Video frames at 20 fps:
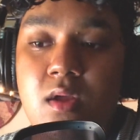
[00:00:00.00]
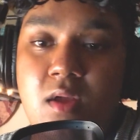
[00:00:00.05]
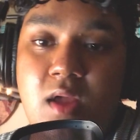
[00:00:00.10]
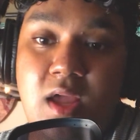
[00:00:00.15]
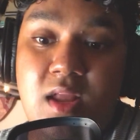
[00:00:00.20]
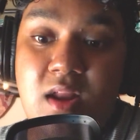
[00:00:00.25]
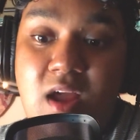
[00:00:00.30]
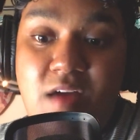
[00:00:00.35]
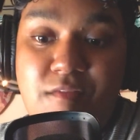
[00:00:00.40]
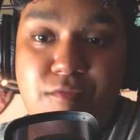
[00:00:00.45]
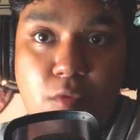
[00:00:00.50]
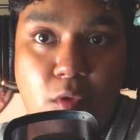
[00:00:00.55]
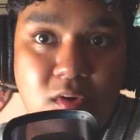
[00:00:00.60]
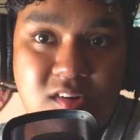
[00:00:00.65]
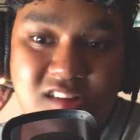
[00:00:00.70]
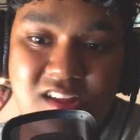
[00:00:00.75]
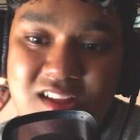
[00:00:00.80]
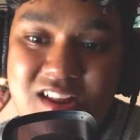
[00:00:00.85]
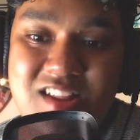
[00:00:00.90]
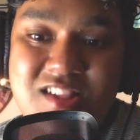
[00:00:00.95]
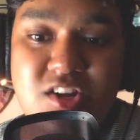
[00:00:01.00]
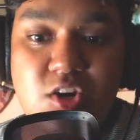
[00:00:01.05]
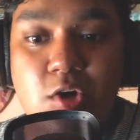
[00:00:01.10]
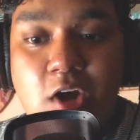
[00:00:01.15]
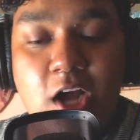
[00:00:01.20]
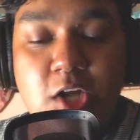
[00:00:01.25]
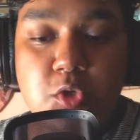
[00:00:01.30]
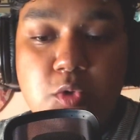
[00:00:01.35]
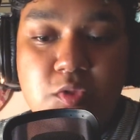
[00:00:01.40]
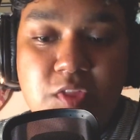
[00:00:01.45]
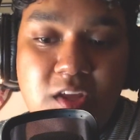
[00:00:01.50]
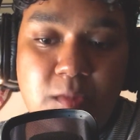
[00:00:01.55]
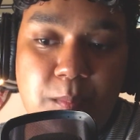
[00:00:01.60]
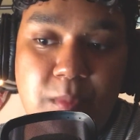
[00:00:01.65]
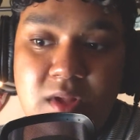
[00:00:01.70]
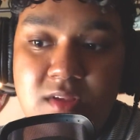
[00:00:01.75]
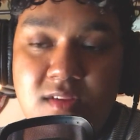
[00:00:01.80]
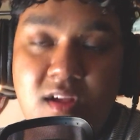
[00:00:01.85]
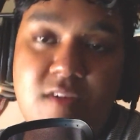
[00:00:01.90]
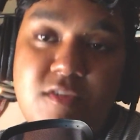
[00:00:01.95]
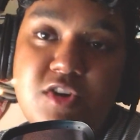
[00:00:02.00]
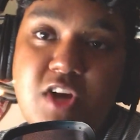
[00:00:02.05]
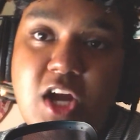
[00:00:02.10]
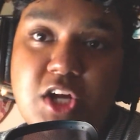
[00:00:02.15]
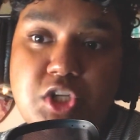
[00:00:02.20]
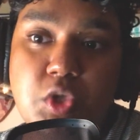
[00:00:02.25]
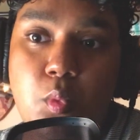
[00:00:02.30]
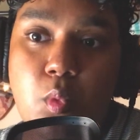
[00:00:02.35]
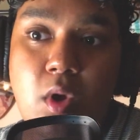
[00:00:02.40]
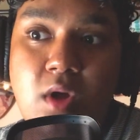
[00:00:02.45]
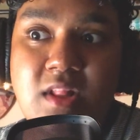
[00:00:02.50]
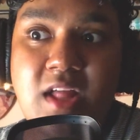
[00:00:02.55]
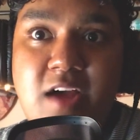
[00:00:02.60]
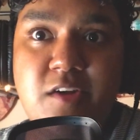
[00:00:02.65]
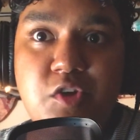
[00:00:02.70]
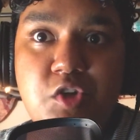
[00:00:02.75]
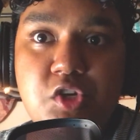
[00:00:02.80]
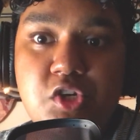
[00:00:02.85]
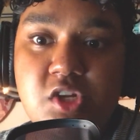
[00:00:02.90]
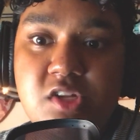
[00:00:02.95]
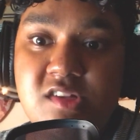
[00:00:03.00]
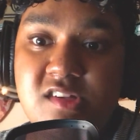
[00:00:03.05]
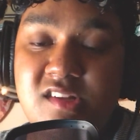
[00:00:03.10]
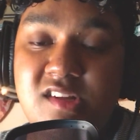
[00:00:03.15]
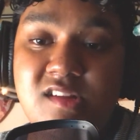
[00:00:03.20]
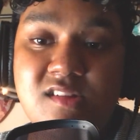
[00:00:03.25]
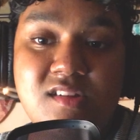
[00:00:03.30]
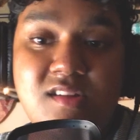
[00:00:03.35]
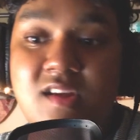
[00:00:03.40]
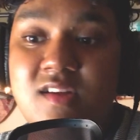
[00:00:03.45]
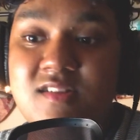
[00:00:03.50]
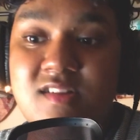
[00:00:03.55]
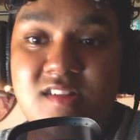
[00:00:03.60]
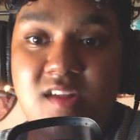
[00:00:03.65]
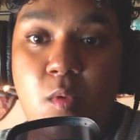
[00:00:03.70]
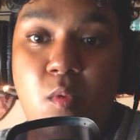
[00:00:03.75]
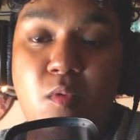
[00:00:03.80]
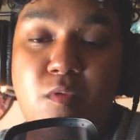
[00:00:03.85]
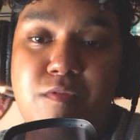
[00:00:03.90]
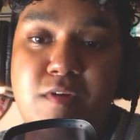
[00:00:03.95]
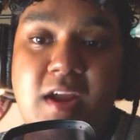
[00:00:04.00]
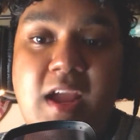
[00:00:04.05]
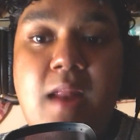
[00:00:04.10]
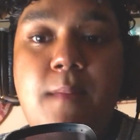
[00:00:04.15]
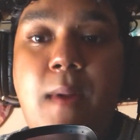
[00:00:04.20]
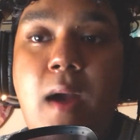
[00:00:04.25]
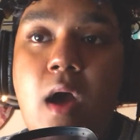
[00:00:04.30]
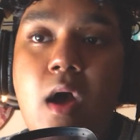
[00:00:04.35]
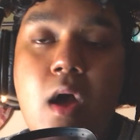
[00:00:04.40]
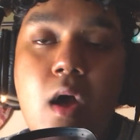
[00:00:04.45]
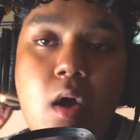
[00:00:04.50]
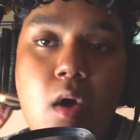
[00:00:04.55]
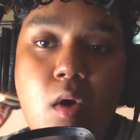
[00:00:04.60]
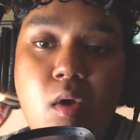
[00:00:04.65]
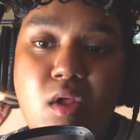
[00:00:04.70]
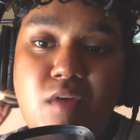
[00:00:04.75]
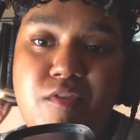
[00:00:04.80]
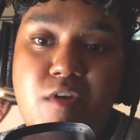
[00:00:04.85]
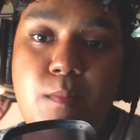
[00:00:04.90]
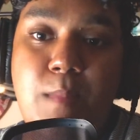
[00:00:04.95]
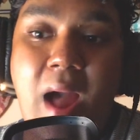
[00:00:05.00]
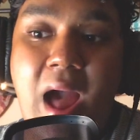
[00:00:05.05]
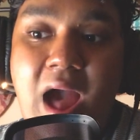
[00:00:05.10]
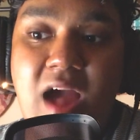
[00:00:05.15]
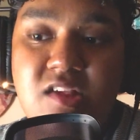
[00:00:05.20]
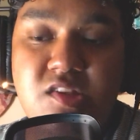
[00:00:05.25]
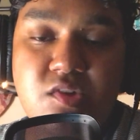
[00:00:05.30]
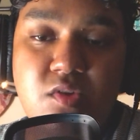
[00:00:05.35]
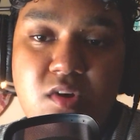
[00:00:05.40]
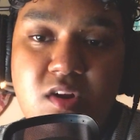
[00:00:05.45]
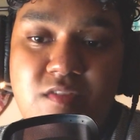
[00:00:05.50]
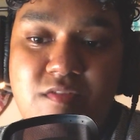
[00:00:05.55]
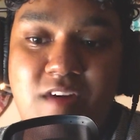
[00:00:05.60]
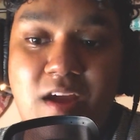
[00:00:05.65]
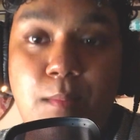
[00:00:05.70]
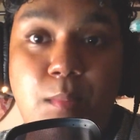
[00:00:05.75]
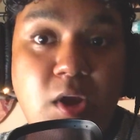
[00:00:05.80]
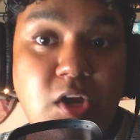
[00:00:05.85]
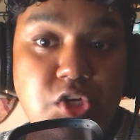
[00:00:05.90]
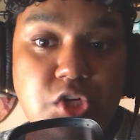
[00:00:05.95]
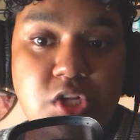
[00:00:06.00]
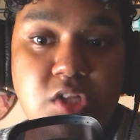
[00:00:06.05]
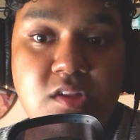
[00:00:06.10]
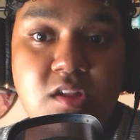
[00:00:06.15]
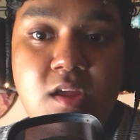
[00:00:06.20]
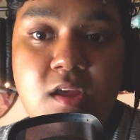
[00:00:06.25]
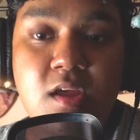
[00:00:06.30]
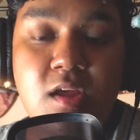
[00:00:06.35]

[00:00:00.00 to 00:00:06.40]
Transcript: And of course it is a gradual thing, because law of attraction will allow you to just cease to exist. It won't forget about all of your past sort of vibrations.